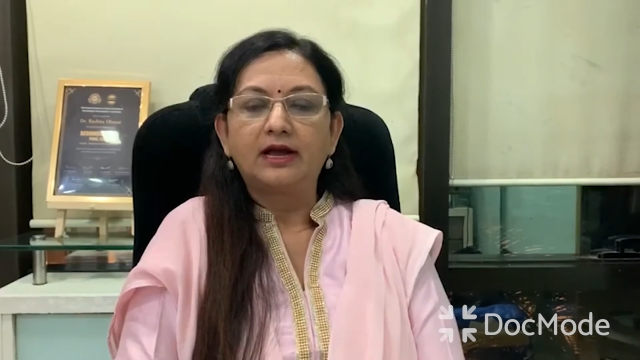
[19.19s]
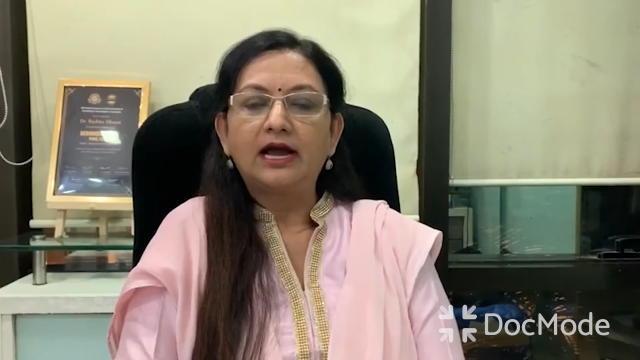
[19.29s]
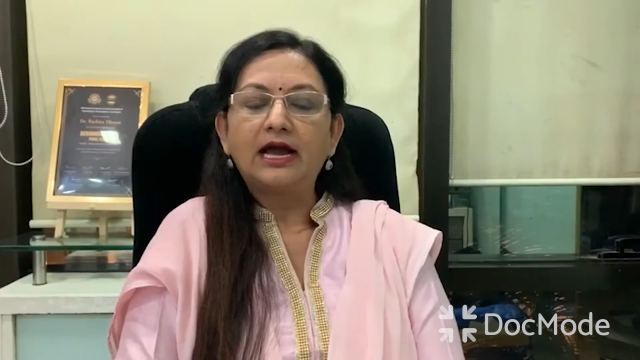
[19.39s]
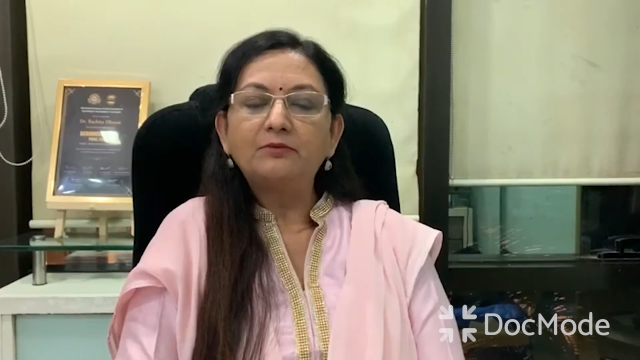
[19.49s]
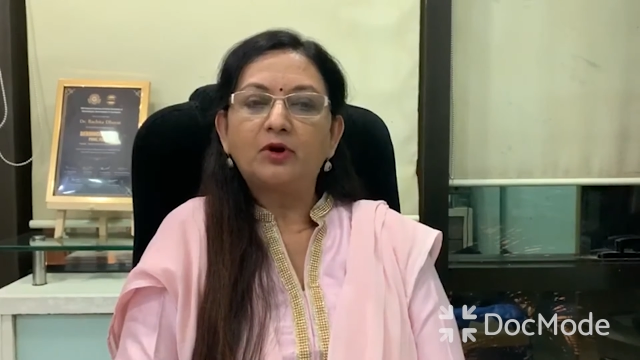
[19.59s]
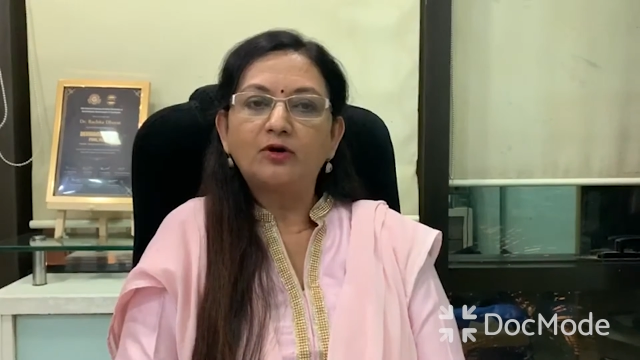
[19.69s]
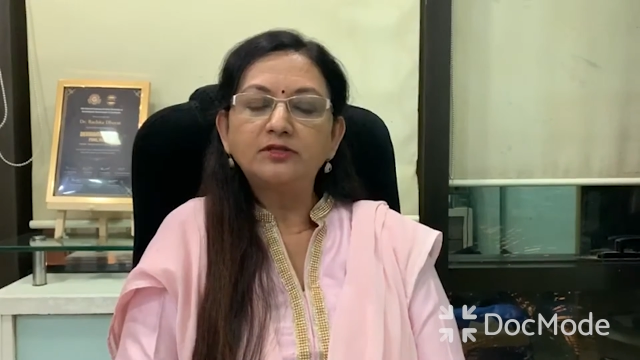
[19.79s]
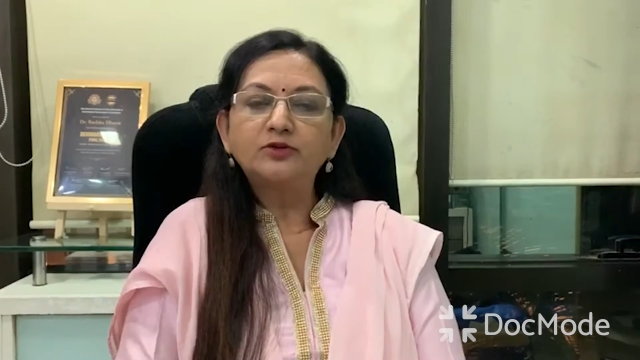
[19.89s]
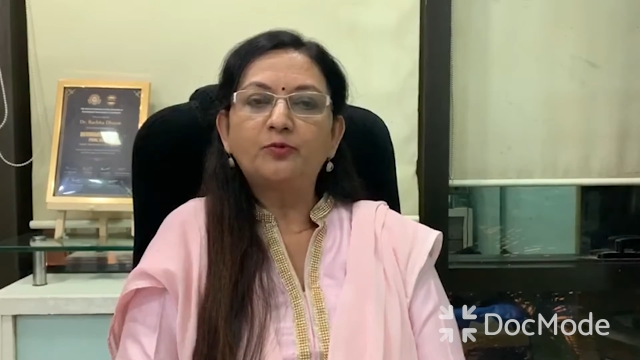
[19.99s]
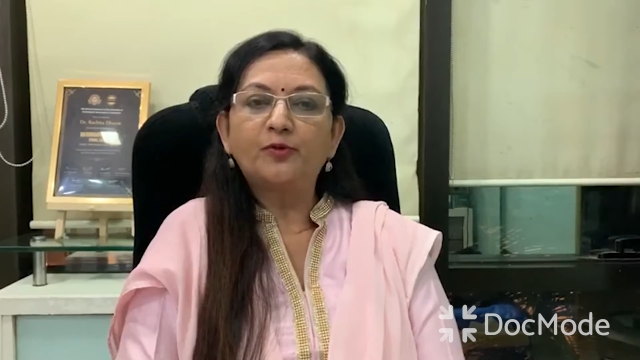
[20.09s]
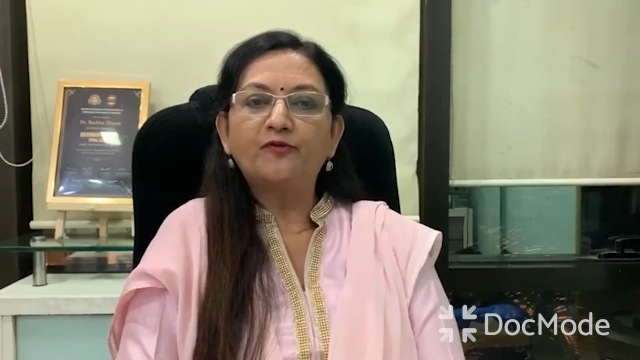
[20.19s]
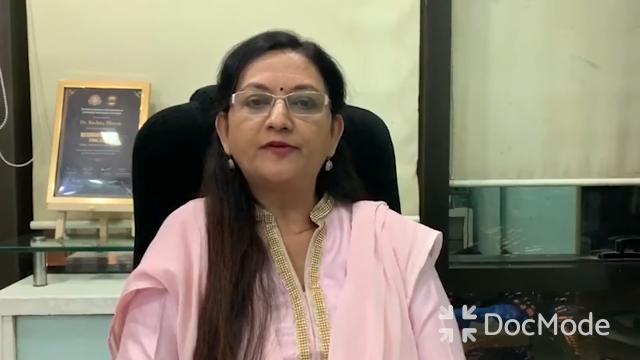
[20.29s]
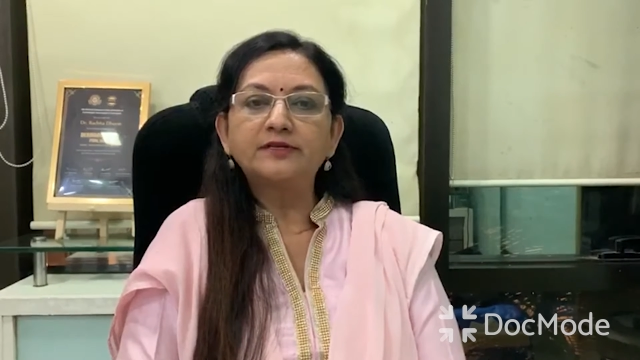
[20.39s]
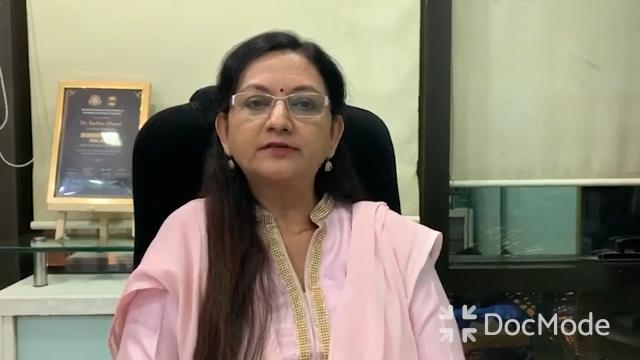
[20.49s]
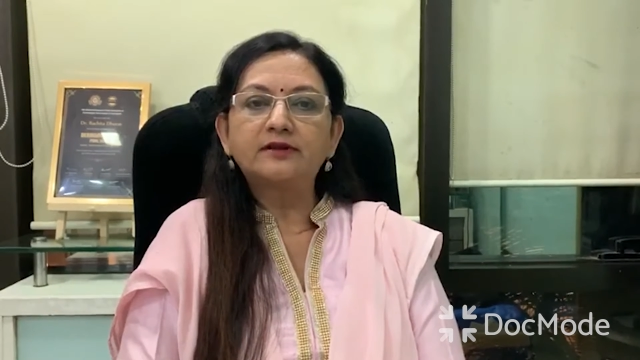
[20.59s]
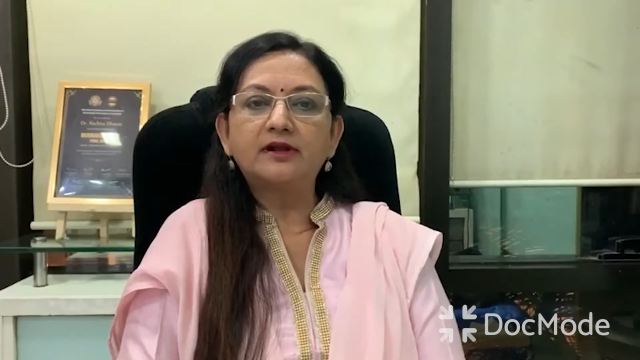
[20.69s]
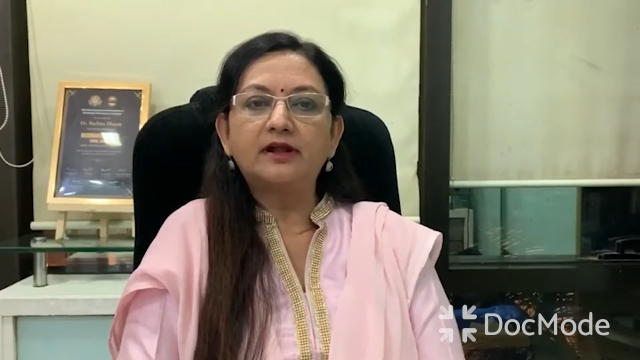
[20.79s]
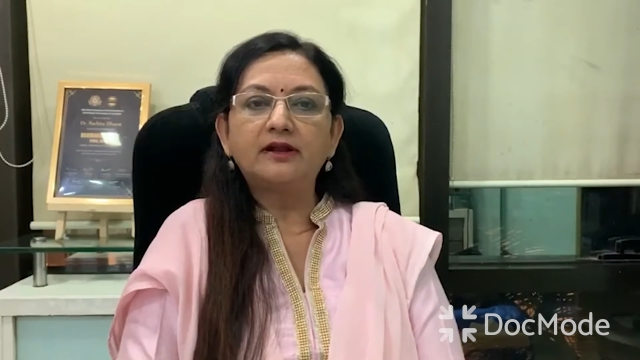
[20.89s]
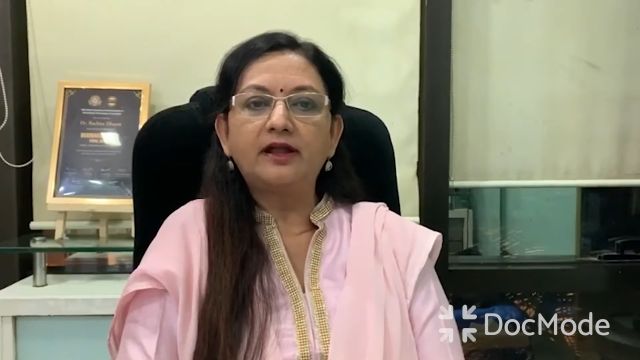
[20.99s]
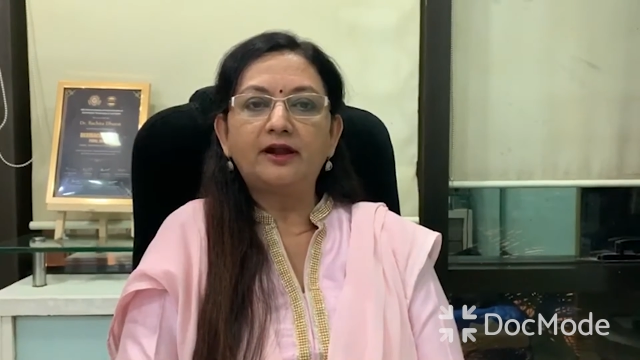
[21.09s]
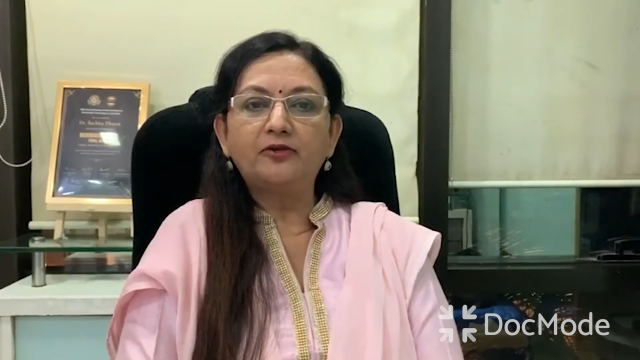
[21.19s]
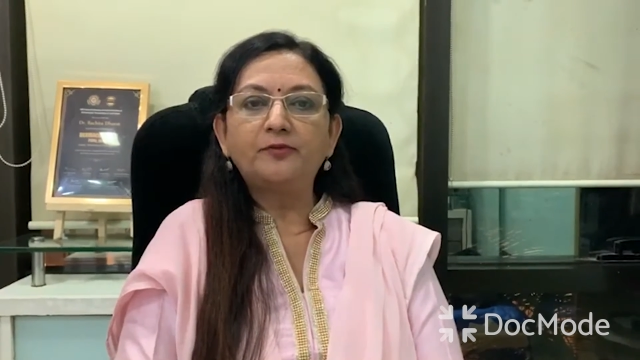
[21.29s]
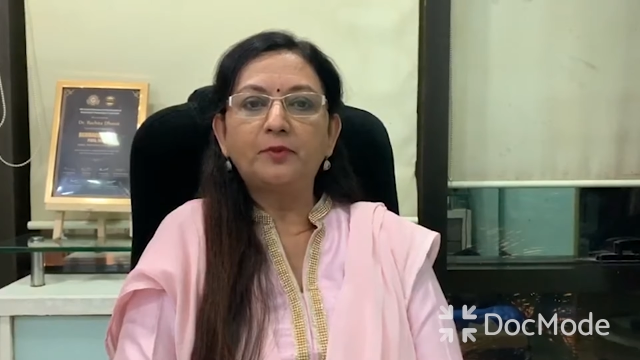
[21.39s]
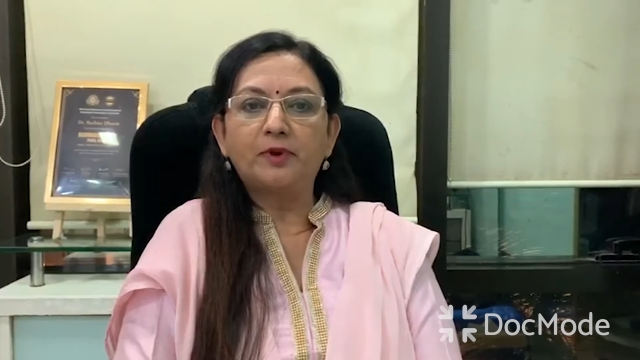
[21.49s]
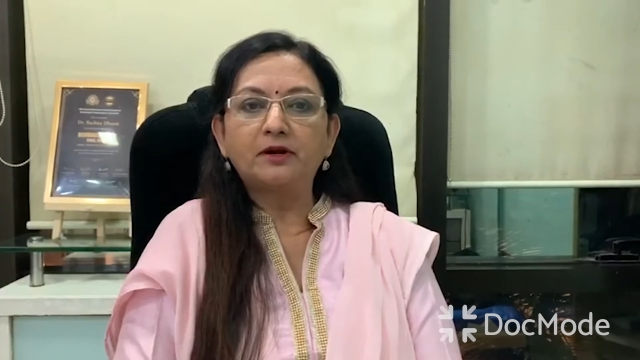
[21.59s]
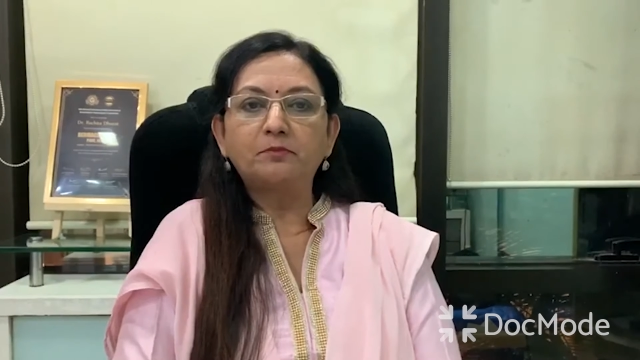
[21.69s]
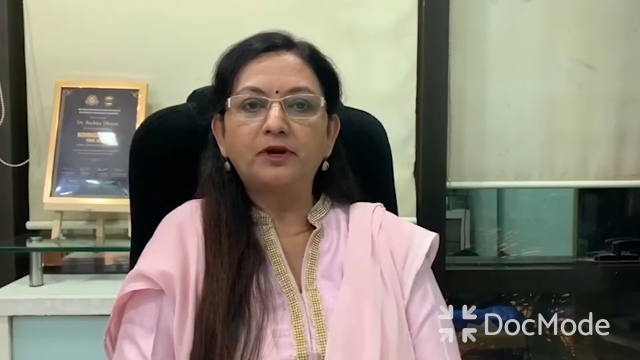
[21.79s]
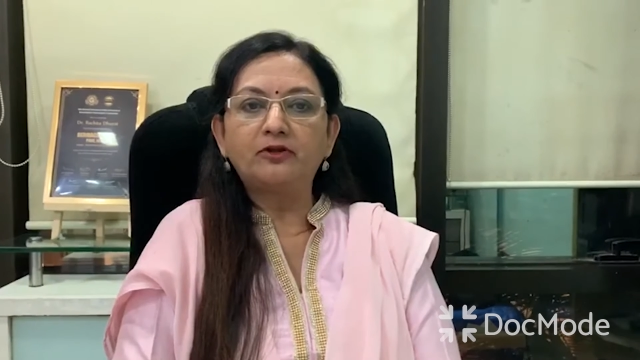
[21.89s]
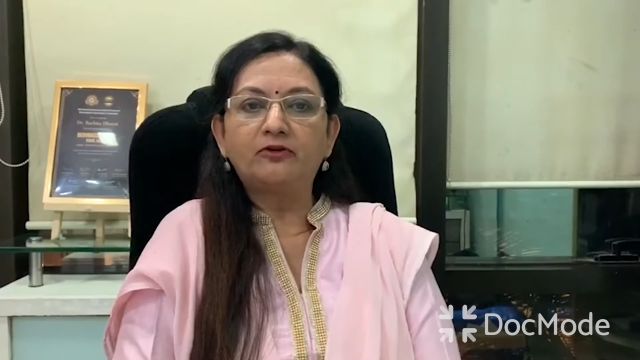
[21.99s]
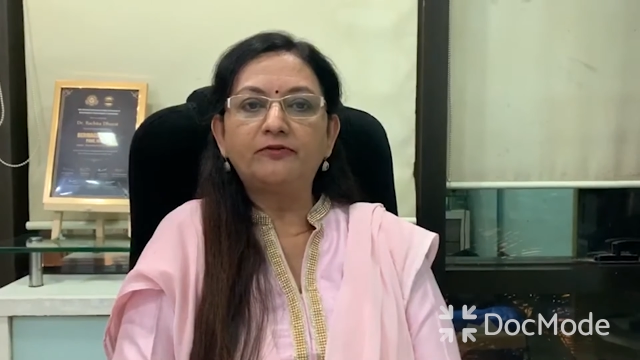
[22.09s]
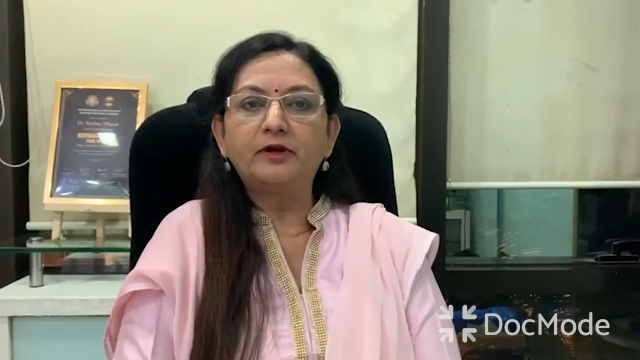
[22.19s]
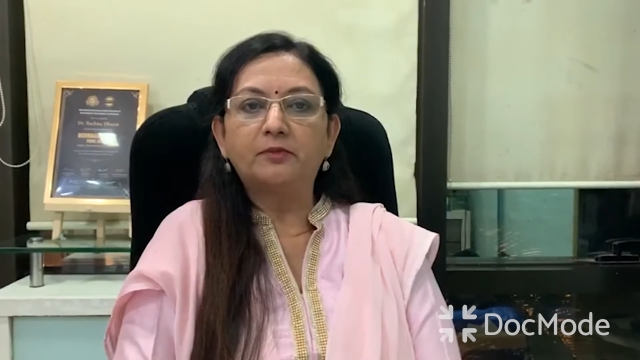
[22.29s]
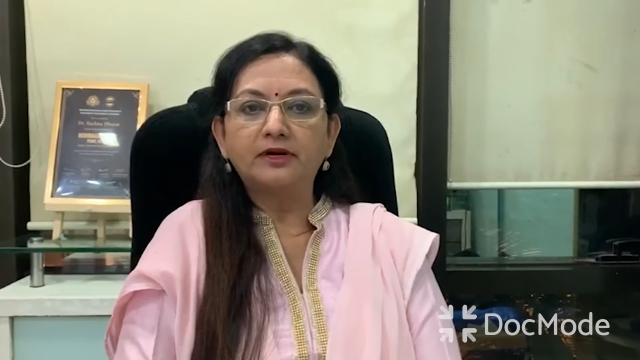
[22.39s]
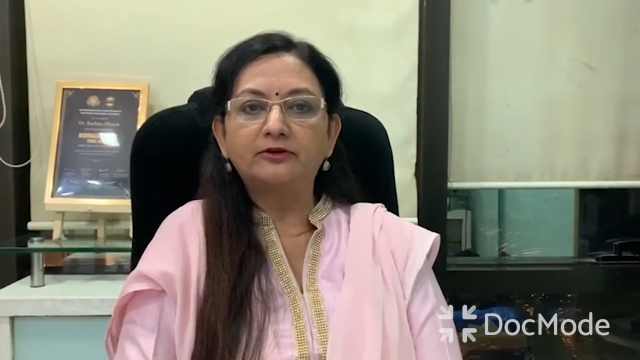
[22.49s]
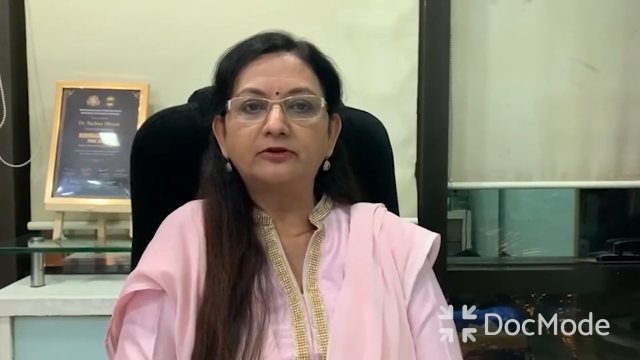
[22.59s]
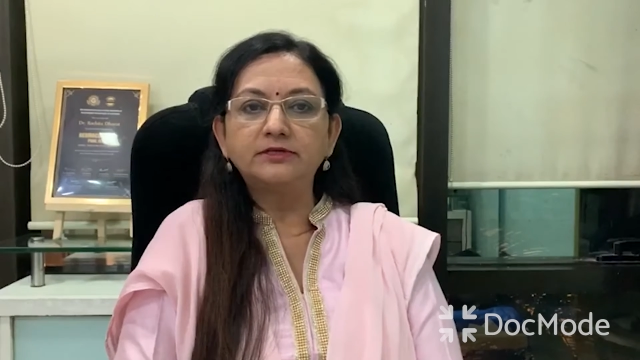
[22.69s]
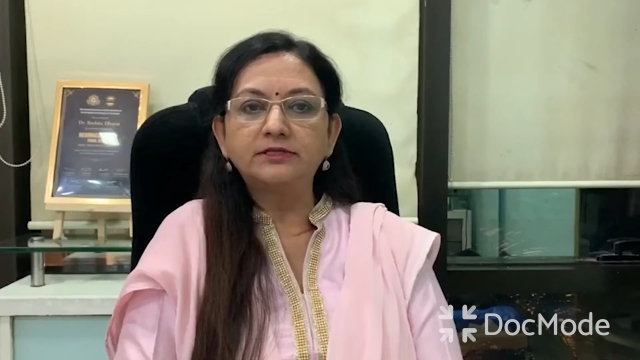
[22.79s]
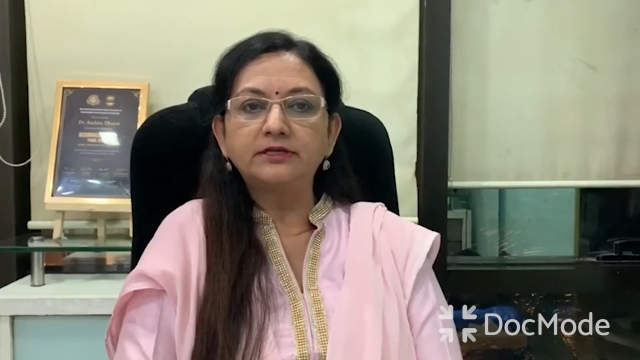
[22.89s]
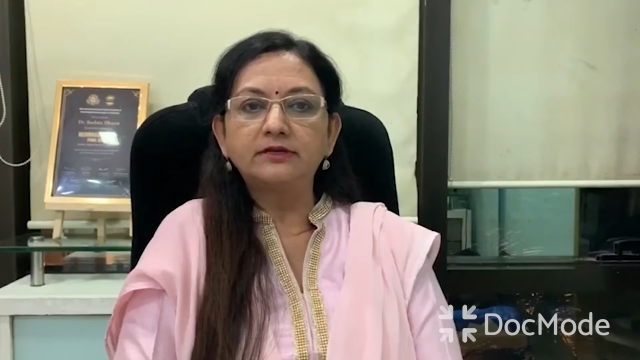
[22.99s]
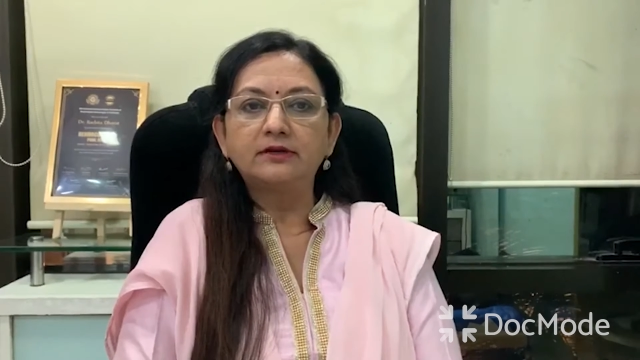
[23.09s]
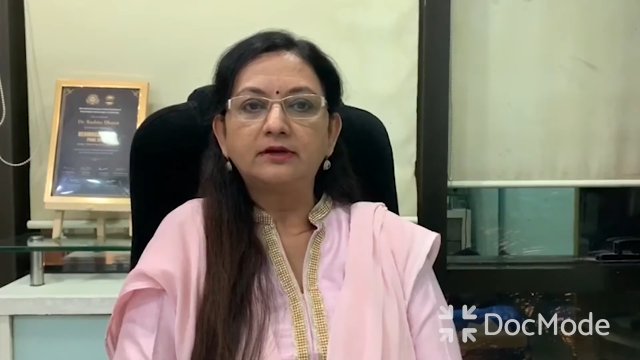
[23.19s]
I am also professor and head of Department of Dermatology